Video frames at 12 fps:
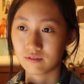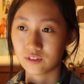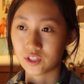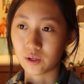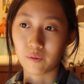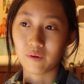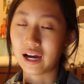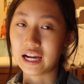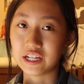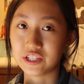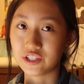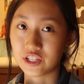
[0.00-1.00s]
So
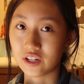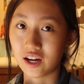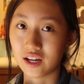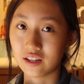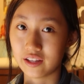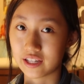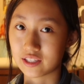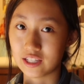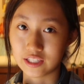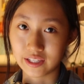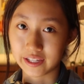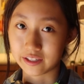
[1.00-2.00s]
I did not like
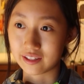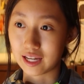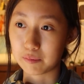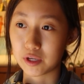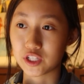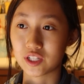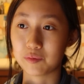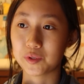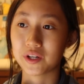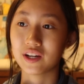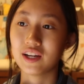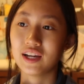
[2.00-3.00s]
dislike her that much
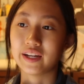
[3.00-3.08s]
anymore,